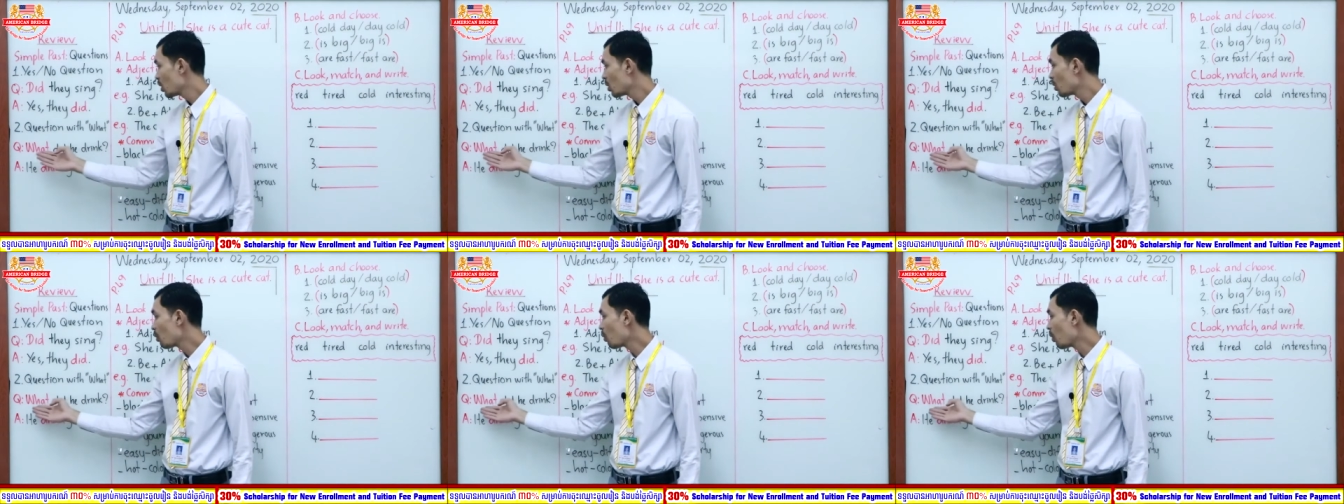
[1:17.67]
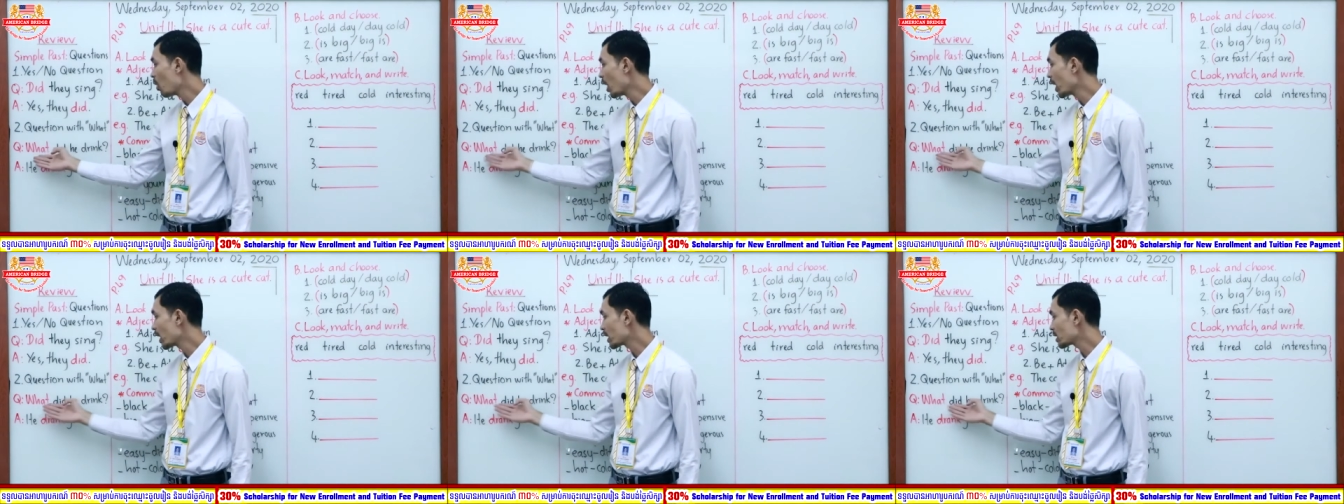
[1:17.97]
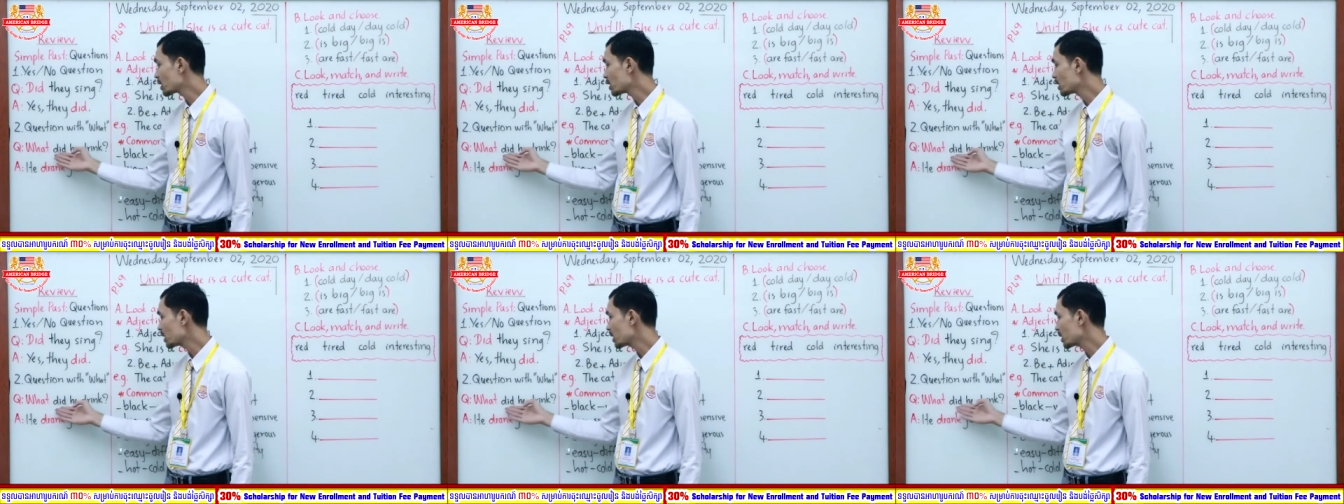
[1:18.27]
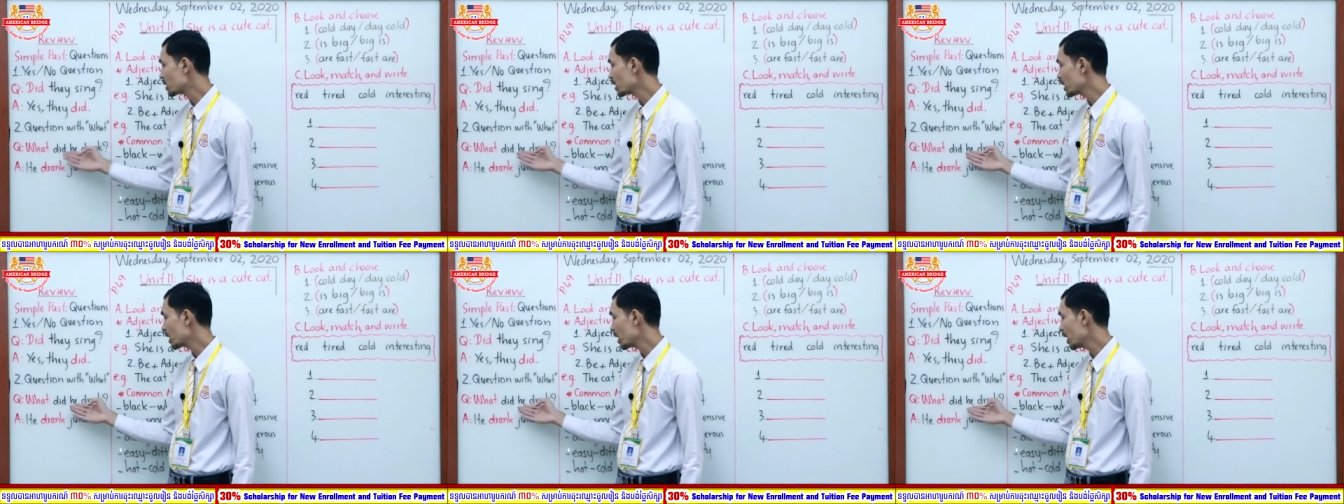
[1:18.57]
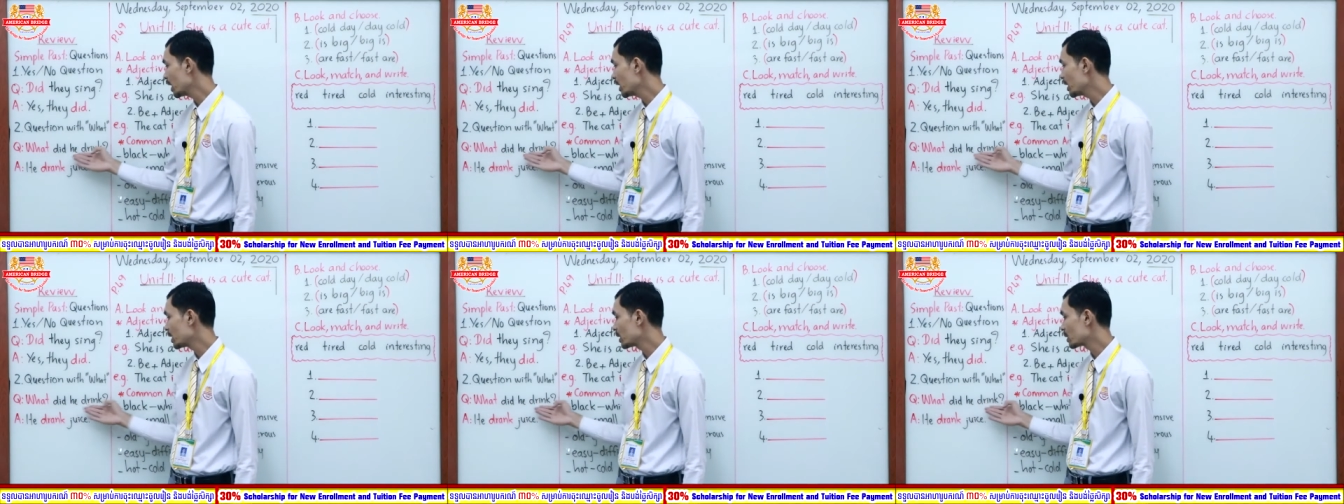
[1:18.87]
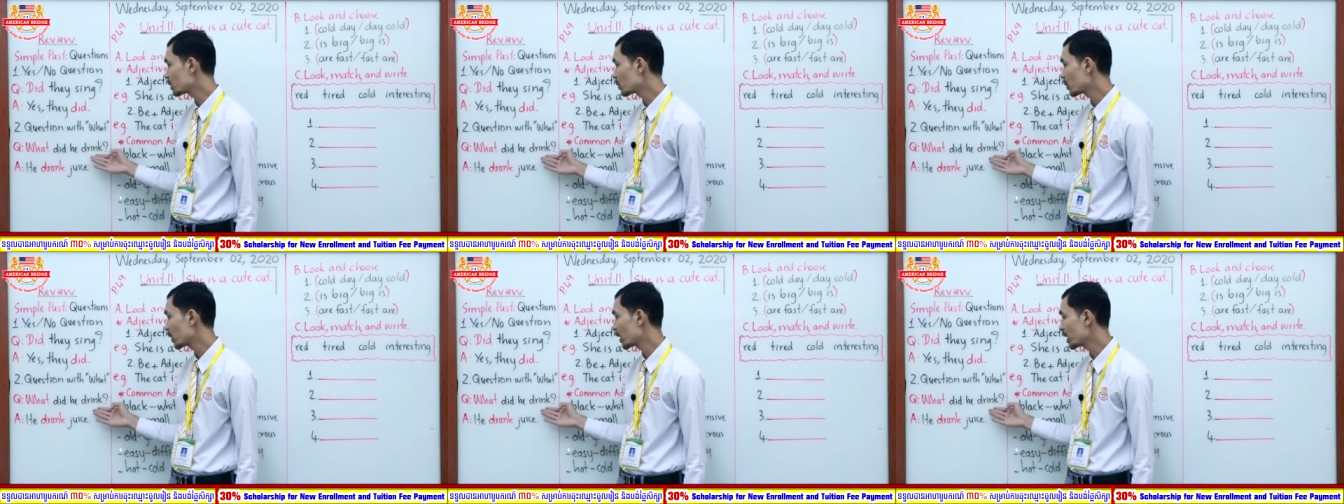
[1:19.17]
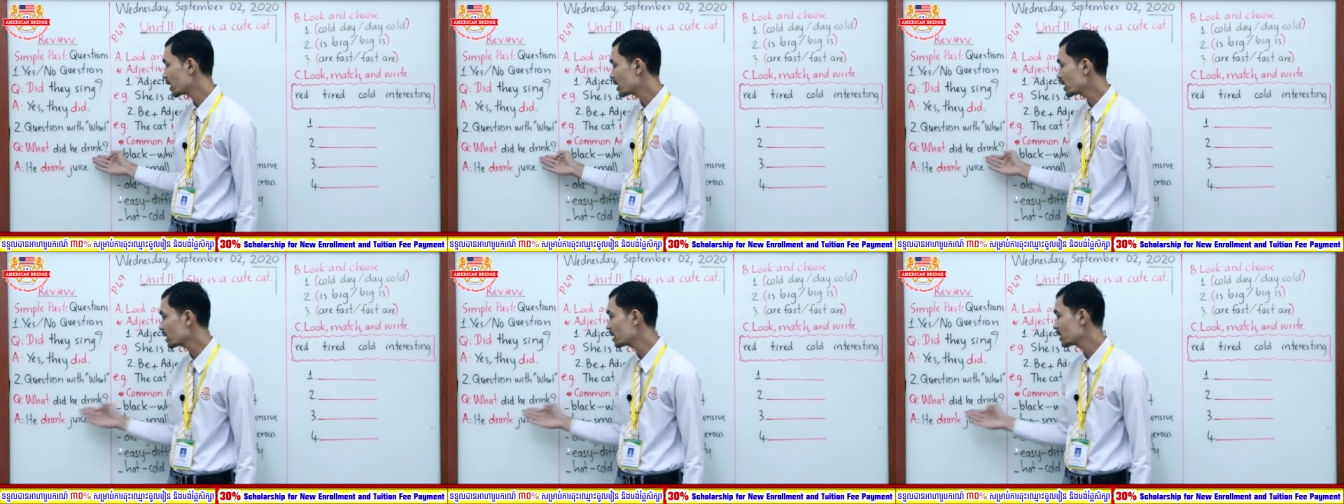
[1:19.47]
What did he
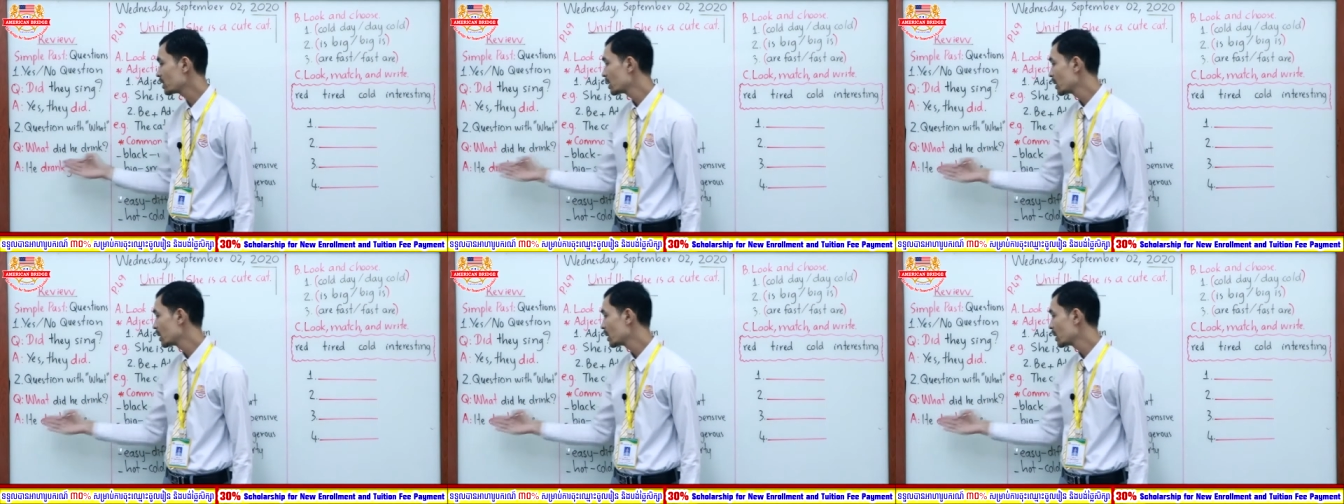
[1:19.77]
drink?